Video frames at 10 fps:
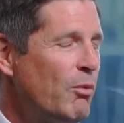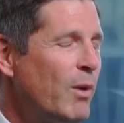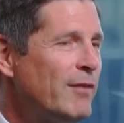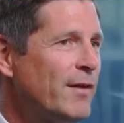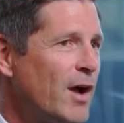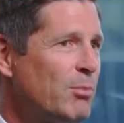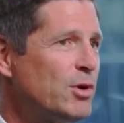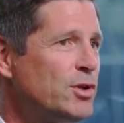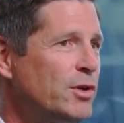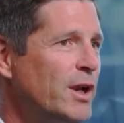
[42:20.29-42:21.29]
we have an
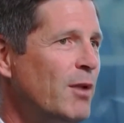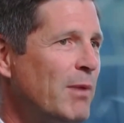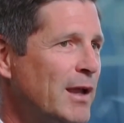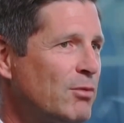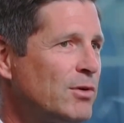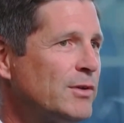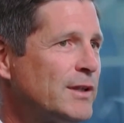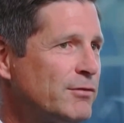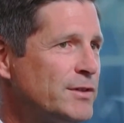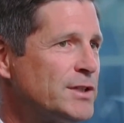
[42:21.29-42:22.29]
opportunity to make a real
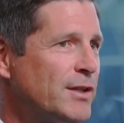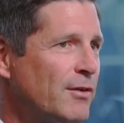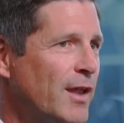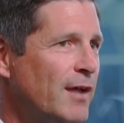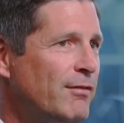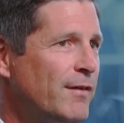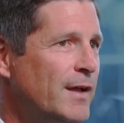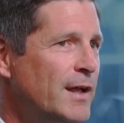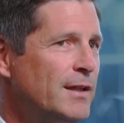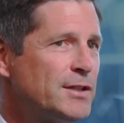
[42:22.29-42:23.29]
difference in their life.
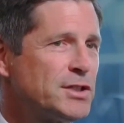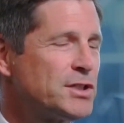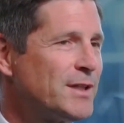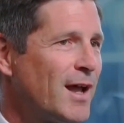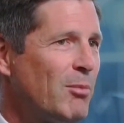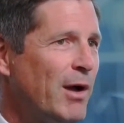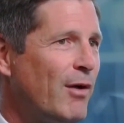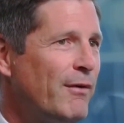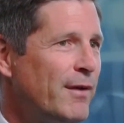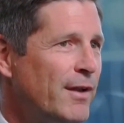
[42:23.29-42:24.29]
This is not about,